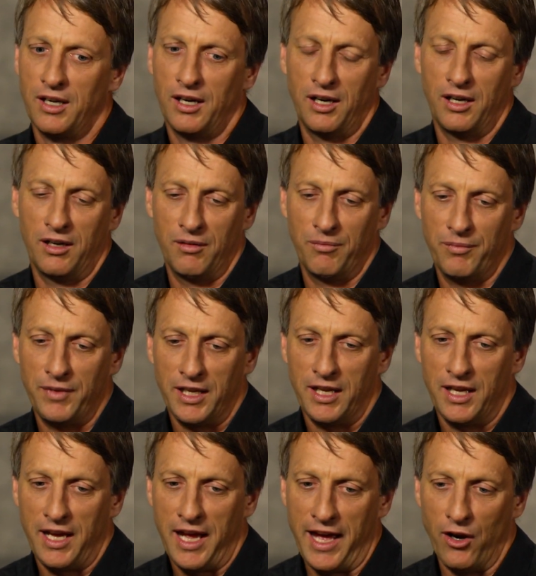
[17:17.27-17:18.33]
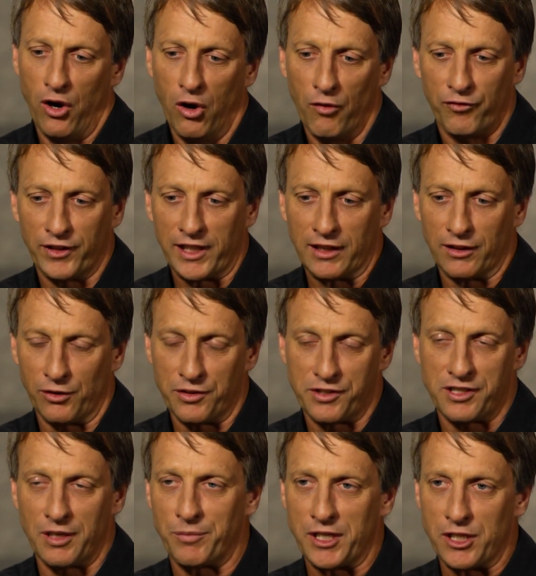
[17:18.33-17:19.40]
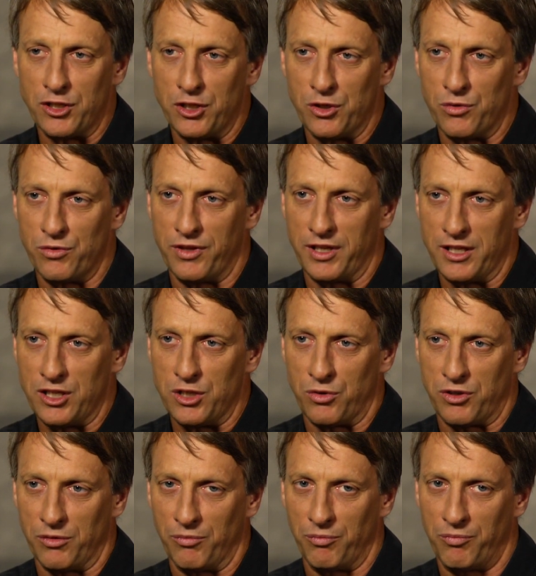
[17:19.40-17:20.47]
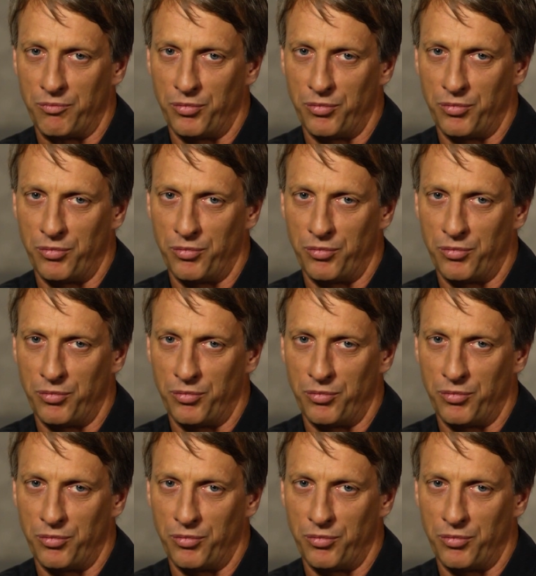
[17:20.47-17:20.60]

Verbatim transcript: um, and hopefully learn something new that you can